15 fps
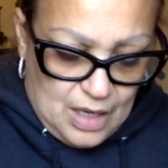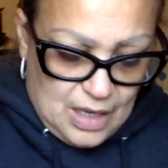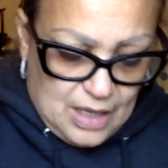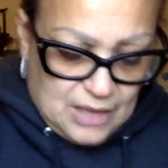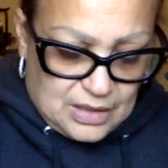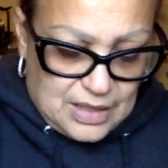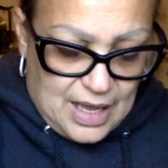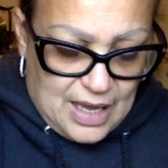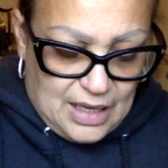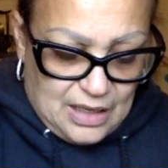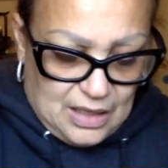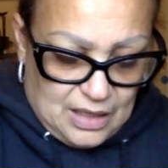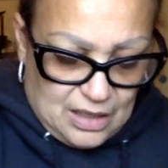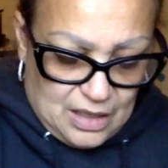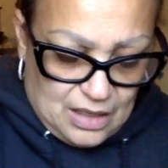It's
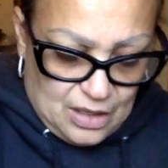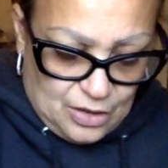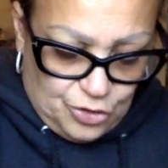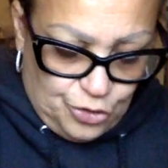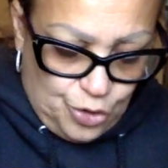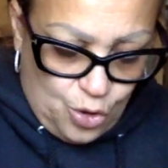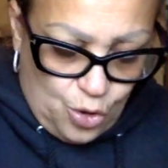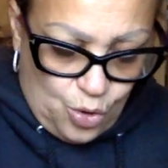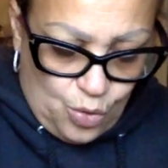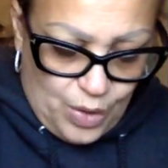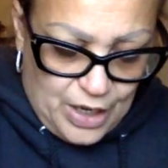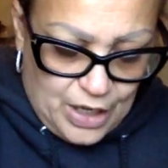like you